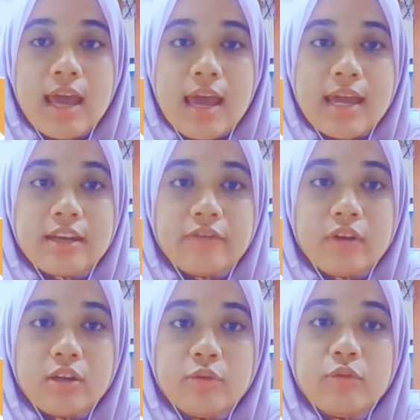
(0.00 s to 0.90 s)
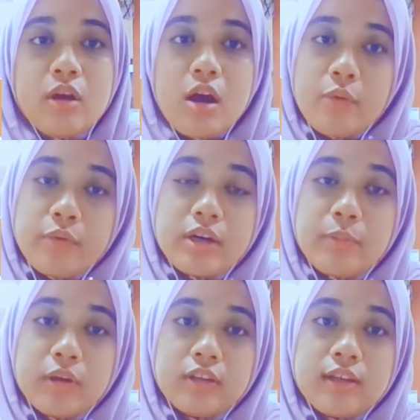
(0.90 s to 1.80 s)
and the value were
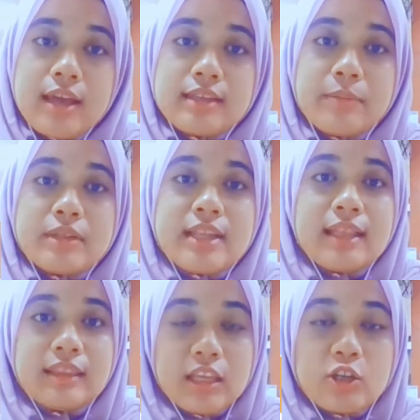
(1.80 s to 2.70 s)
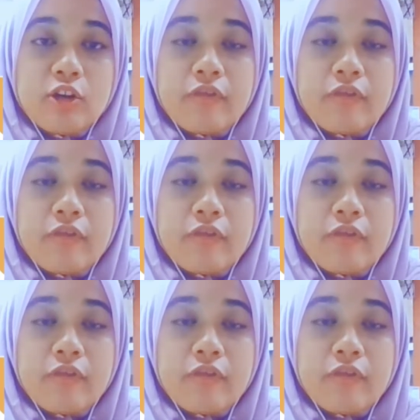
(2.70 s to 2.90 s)
reported as a percentage